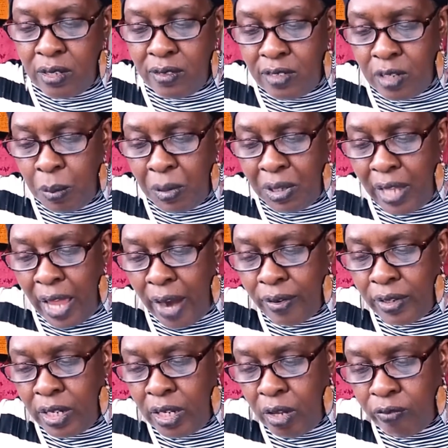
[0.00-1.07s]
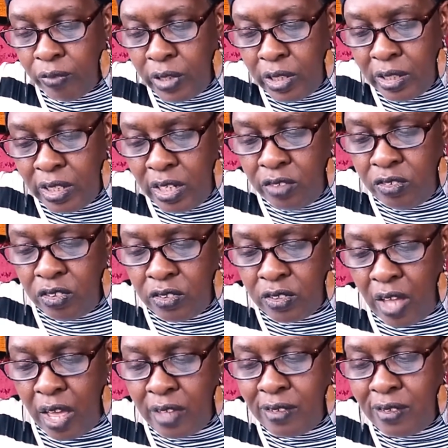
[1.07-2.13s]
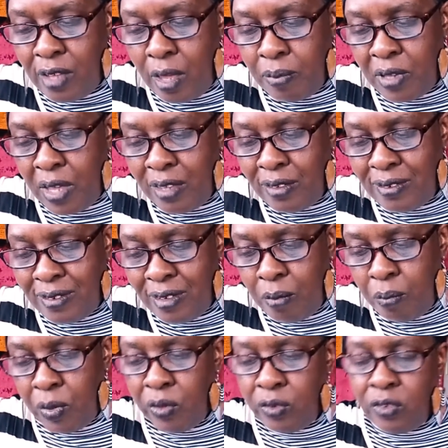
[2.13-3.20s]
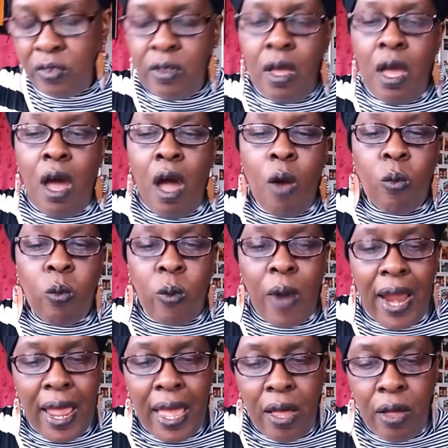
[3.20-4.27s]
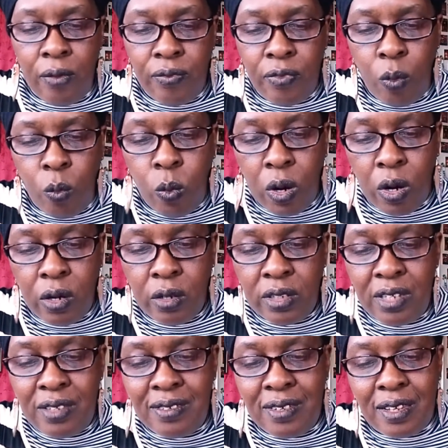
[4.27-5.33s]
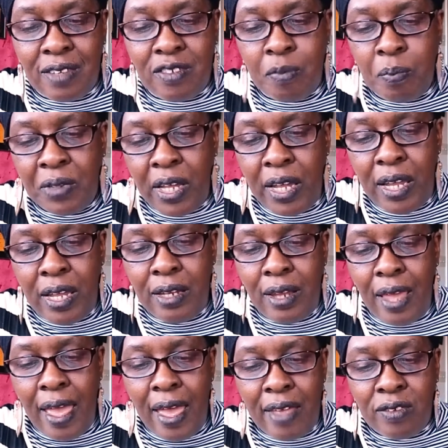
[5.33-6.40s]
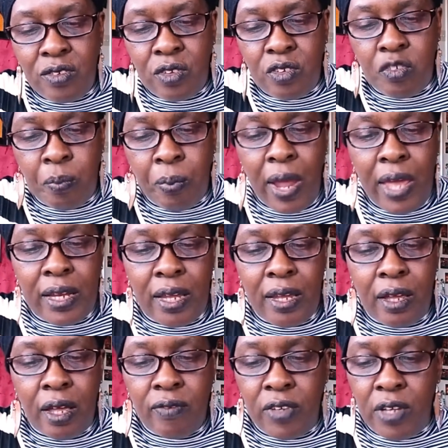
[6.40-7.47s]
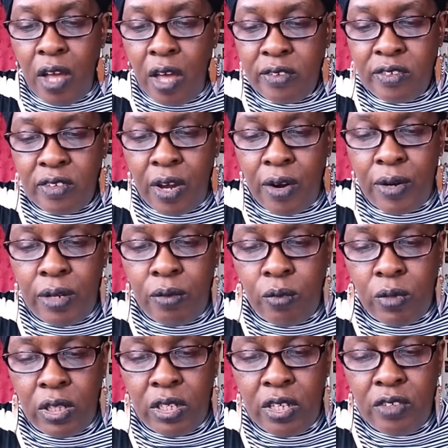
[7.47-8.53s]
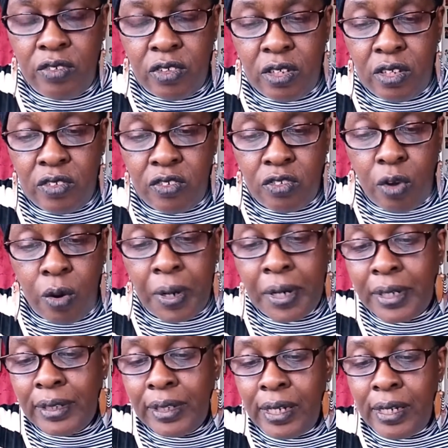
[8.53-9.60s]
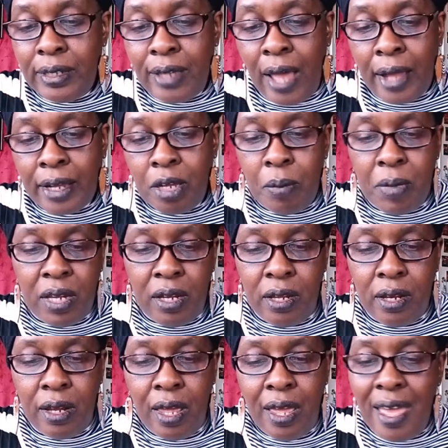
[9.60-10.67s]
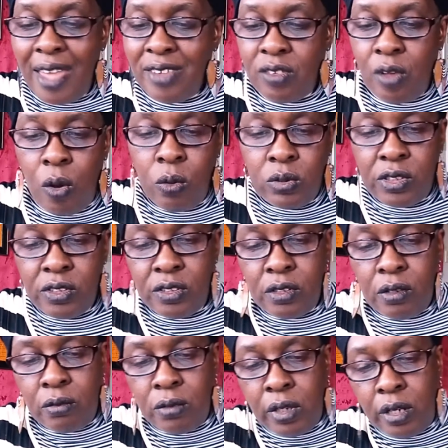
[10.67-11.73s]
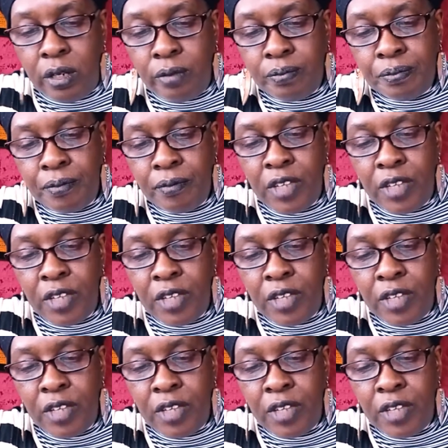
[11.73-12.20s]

The similarity of religious concepts and symbols around the world is explained as the spreading of the Ausarian religion, historically documented as the oldest in the world.